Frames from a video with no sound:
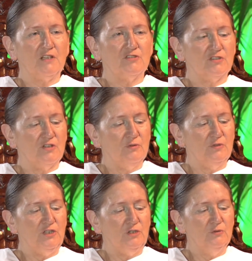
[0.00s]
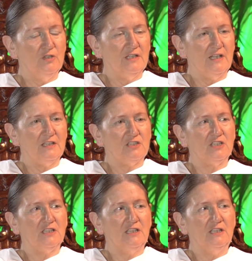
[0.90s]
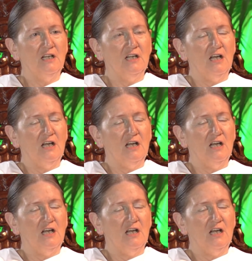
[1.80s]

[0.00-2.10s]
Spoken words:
So you can actually